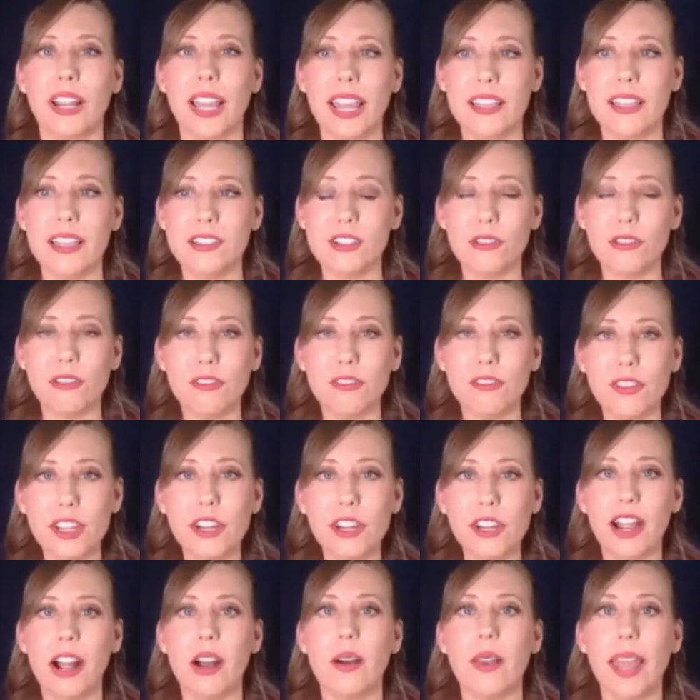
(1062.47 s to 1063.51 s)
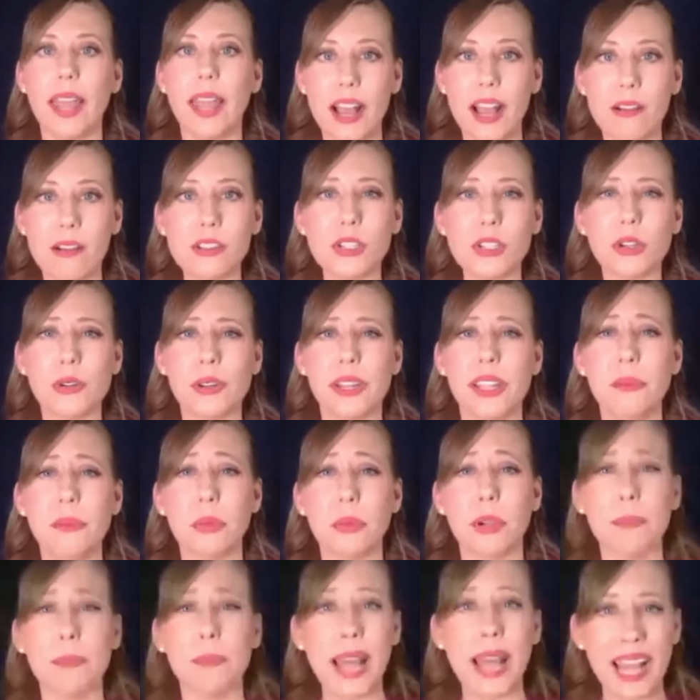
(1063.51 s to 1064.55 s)
and to figure out how to create
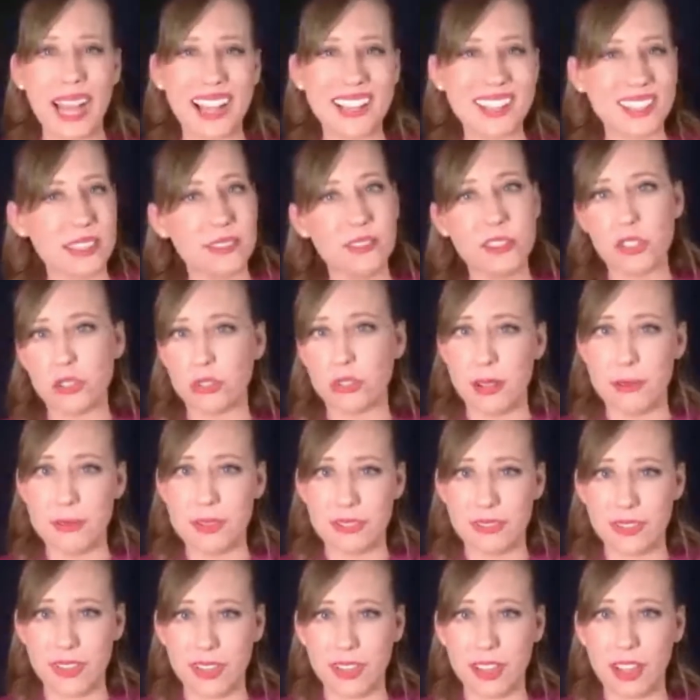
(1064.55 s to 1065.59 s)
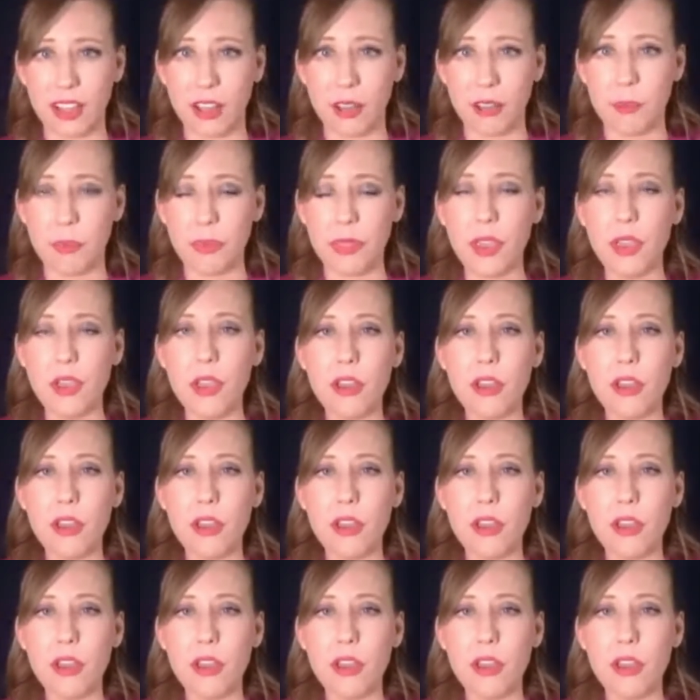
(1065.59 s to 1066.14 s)
more passive streams of income